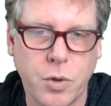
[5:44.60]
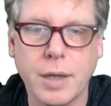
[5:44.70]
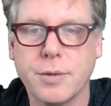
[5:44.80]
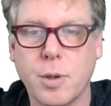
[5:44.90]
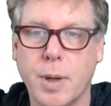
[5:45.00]

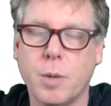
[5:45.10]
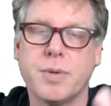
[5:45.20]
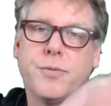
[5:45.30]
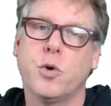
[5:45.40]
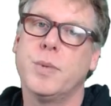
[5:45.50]
Right, so my
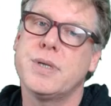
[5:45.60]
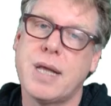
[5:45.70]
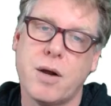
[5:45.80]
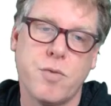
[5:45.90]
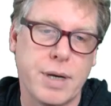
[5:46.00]
opt-in form is
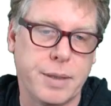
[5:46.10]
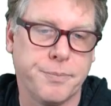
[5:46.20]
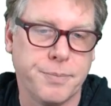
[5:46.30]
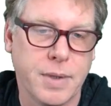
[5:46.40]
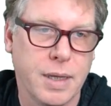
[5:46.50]
now ready.
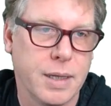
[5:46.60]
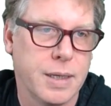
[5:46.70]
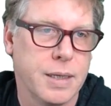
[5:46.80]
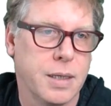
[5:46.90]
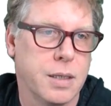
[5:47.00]

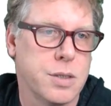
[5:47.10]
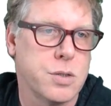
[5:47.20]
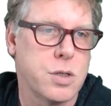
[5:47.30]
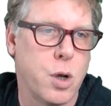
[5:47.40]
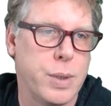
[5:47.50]

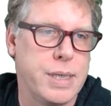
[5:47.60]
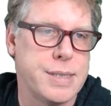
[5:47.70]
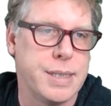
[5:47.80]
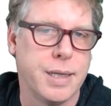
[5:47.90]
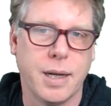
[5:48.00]
So
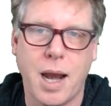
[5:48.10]
easy,